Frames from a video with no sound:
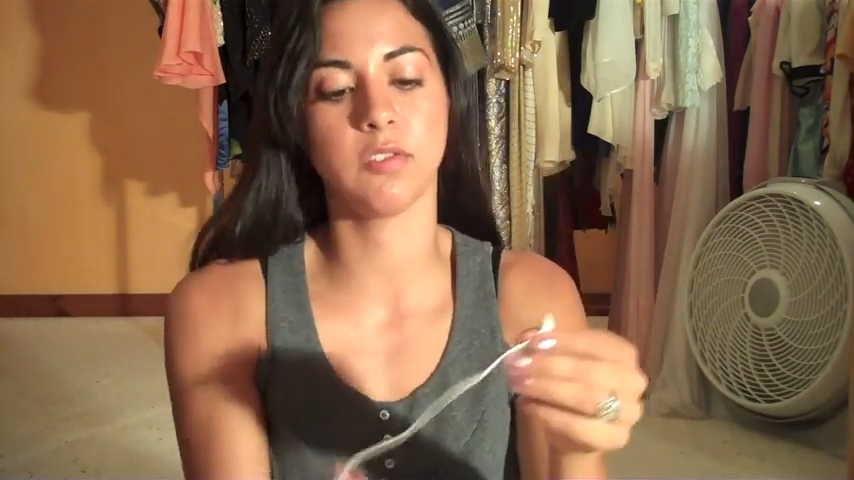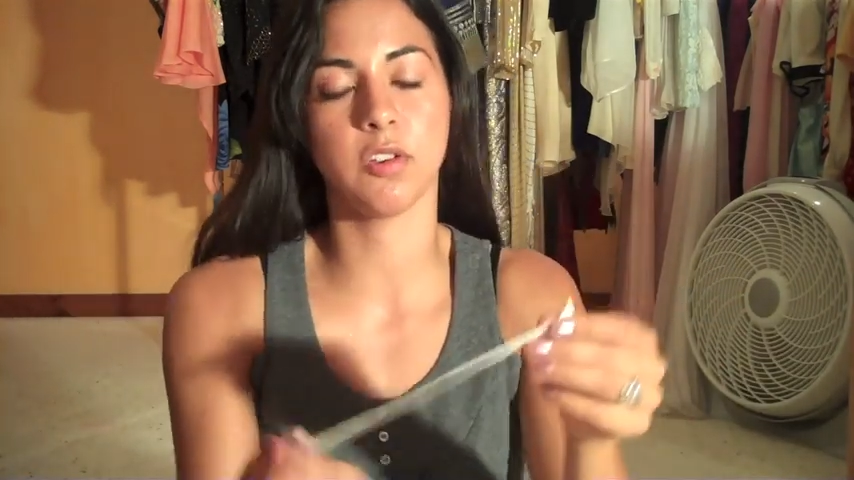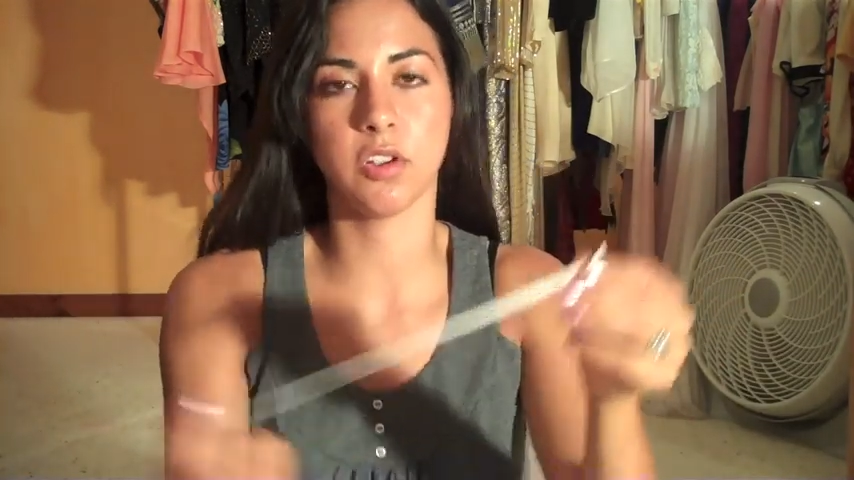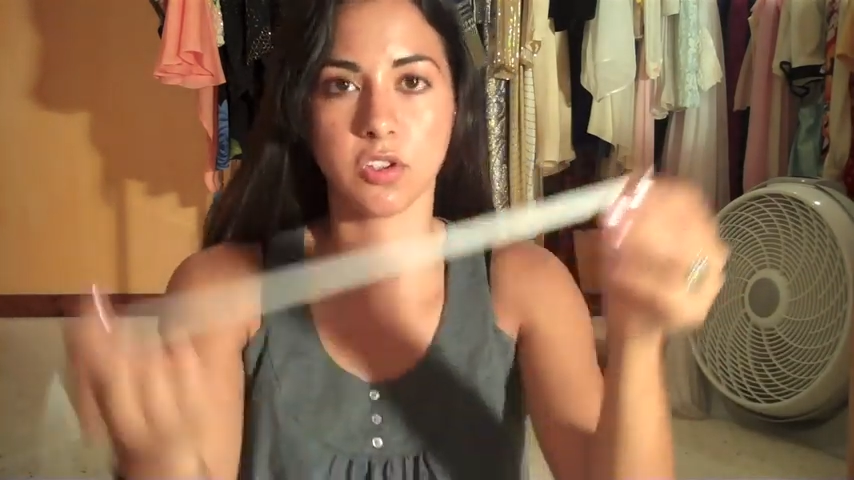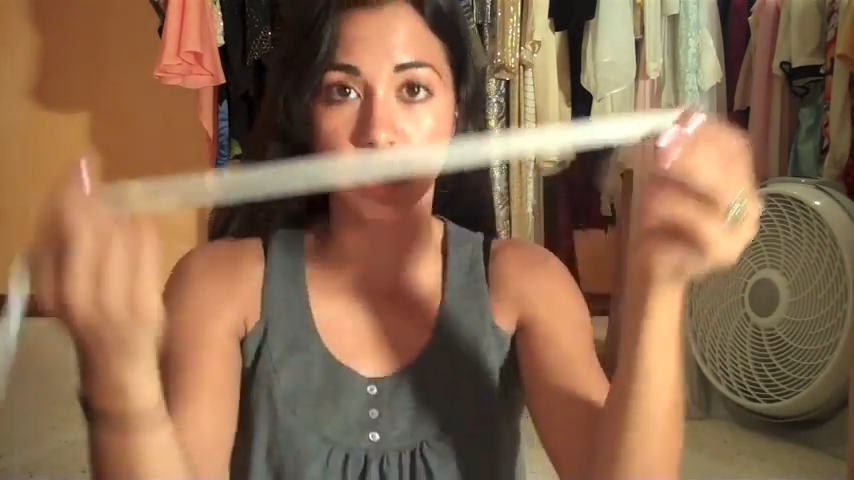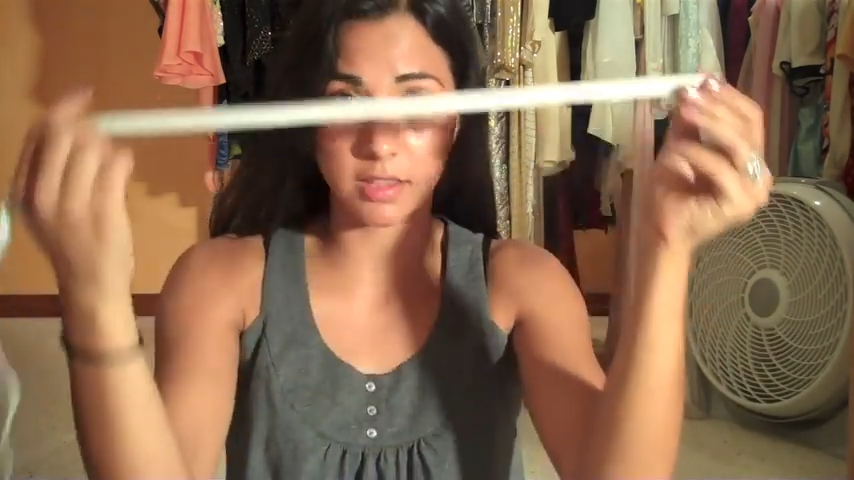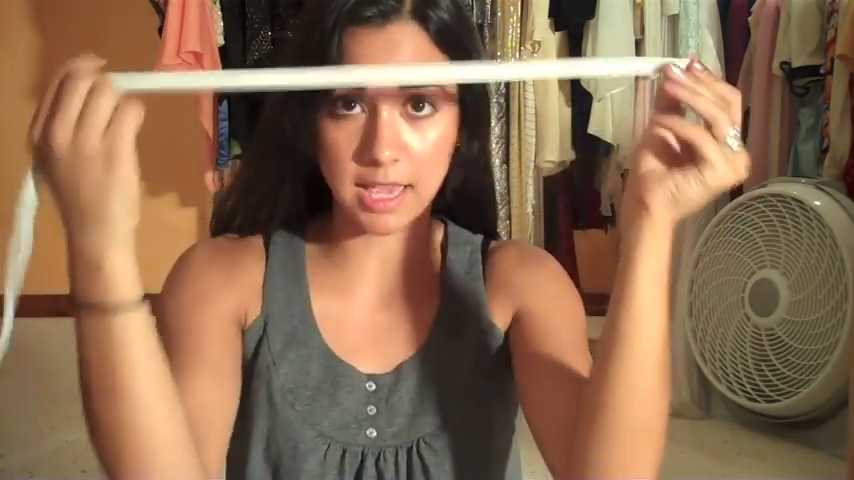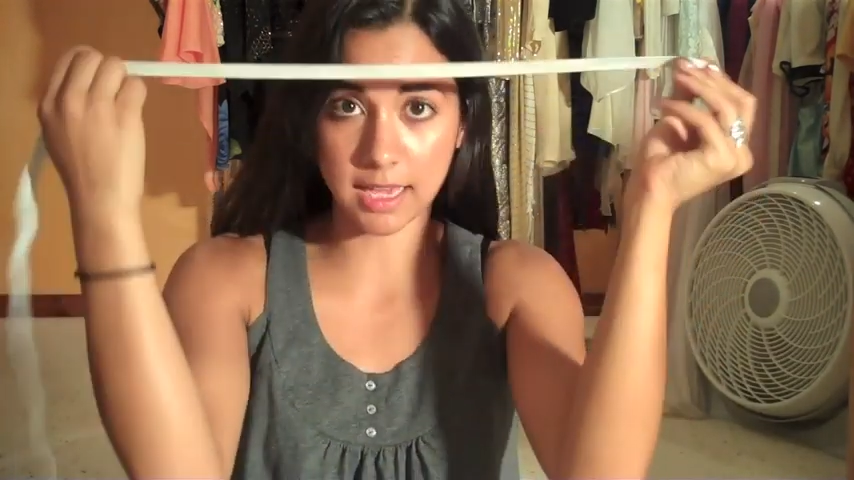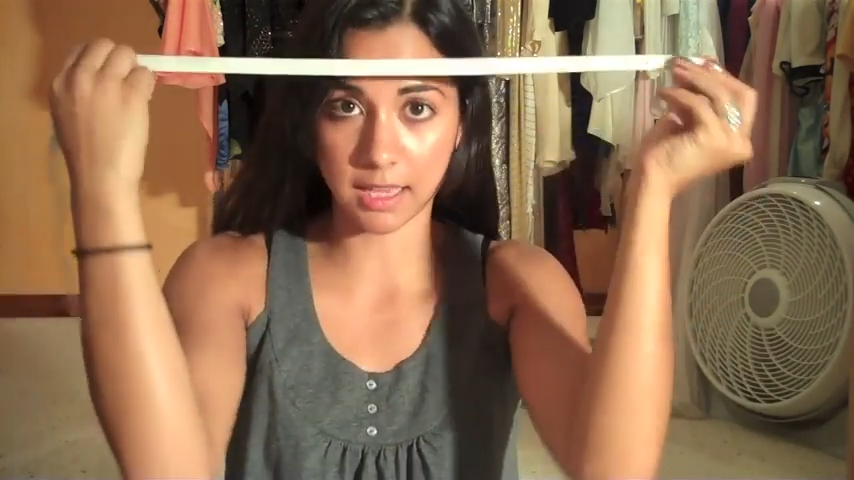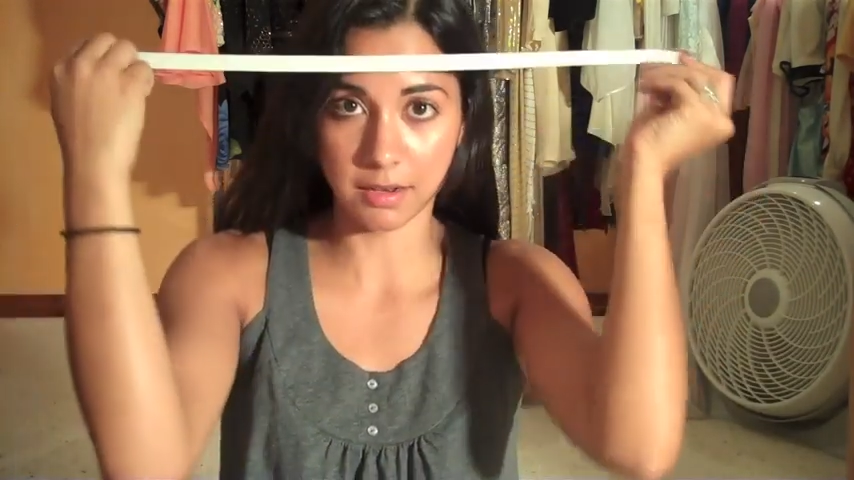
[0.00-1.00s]
So you're just going to
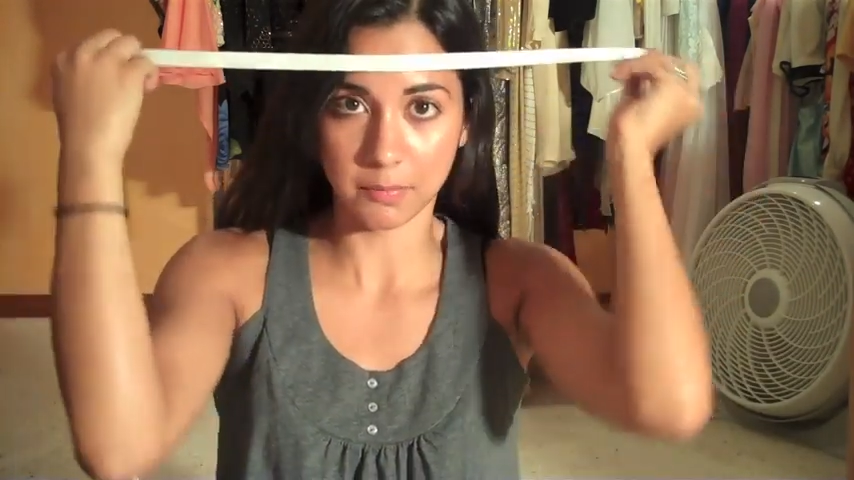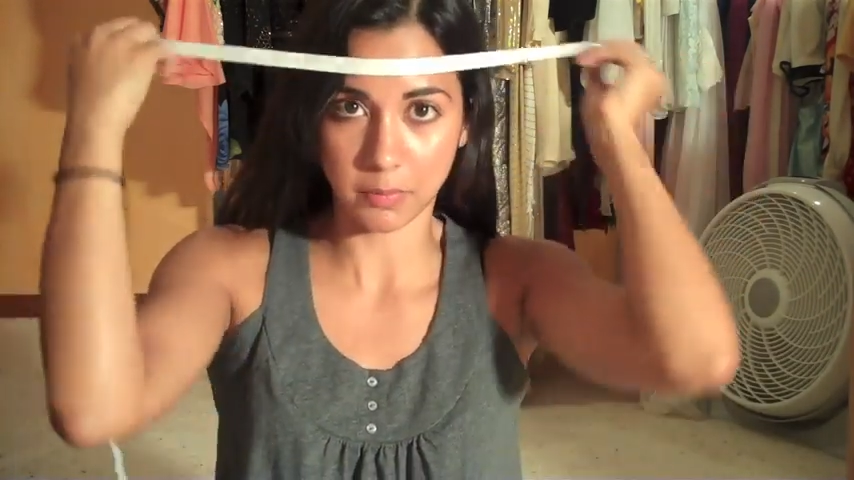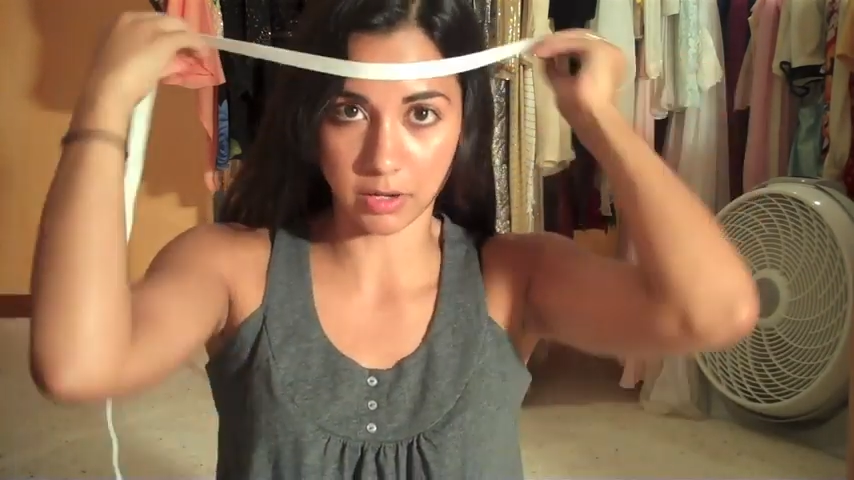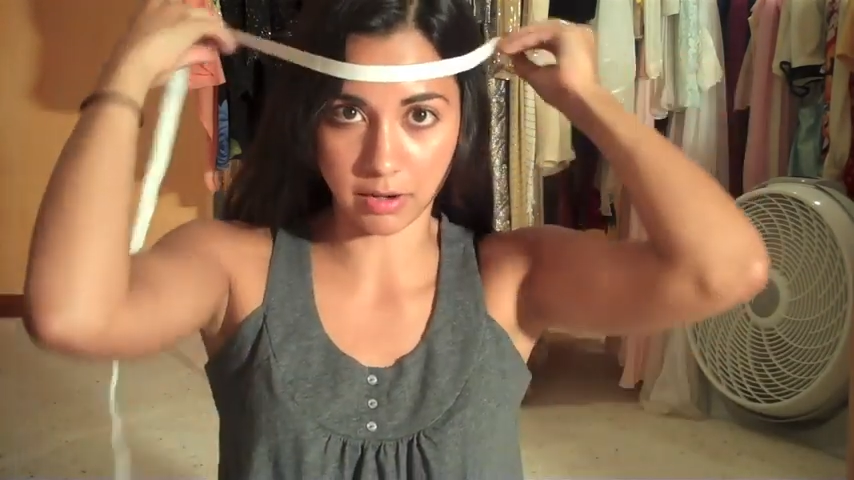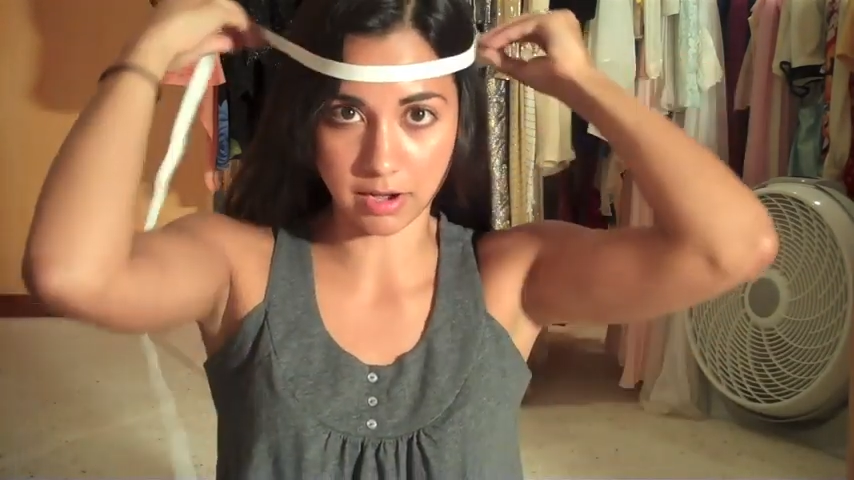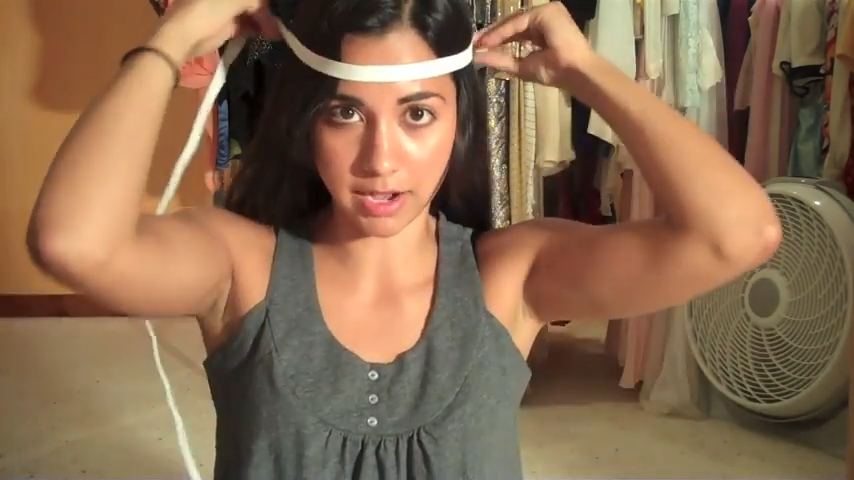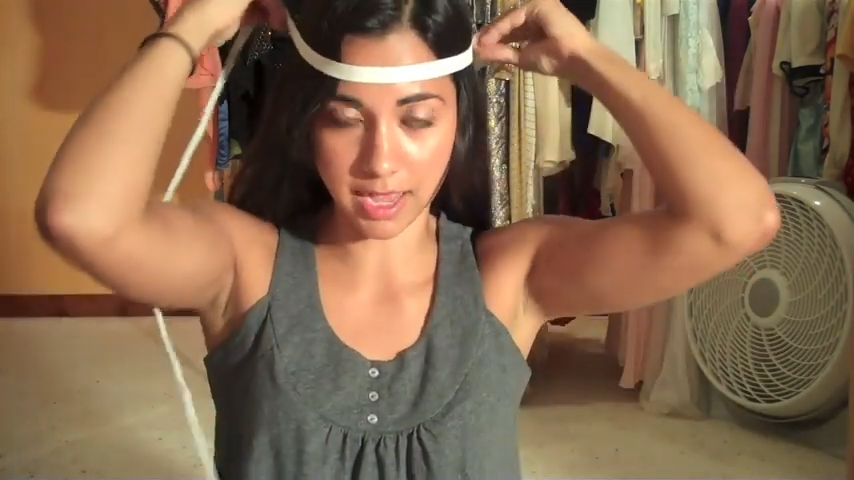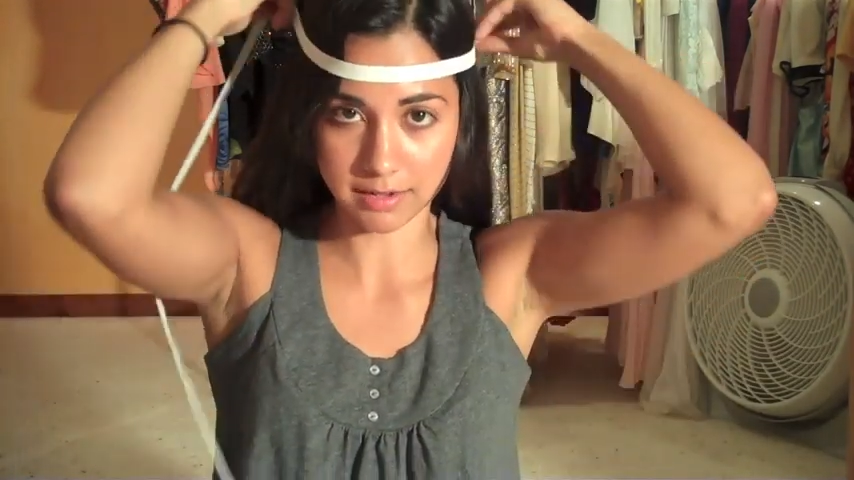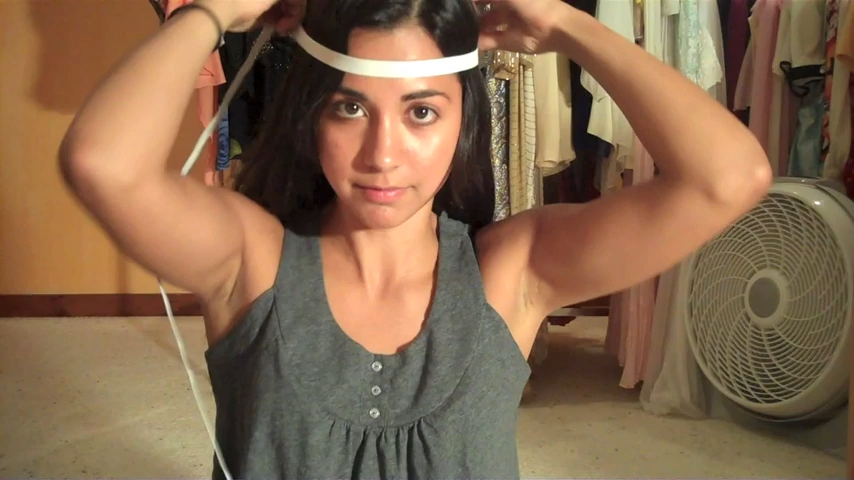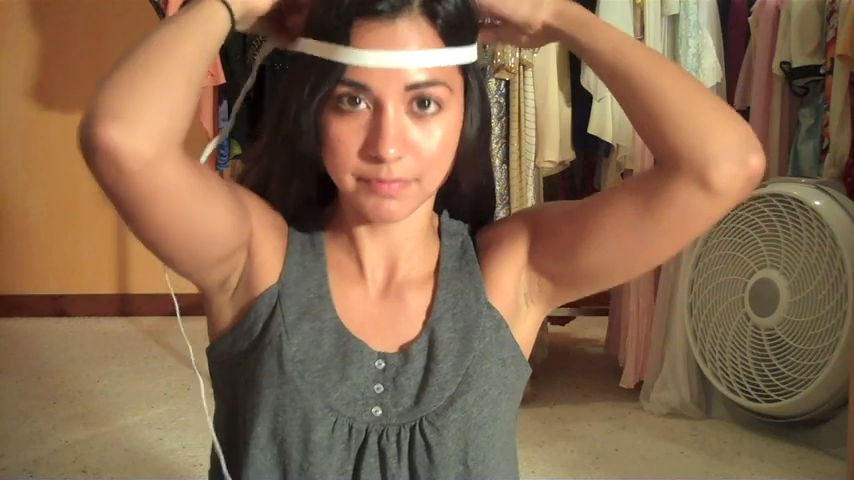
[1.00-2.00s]
take it, put it around your
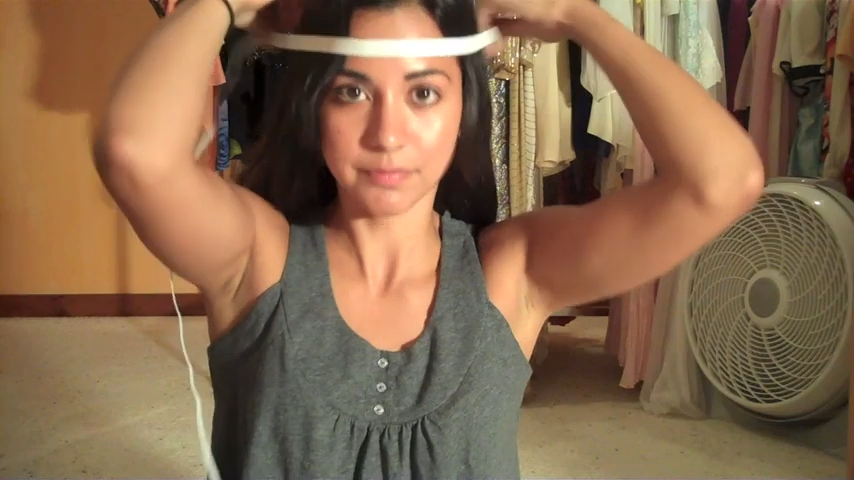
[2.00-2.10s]
head,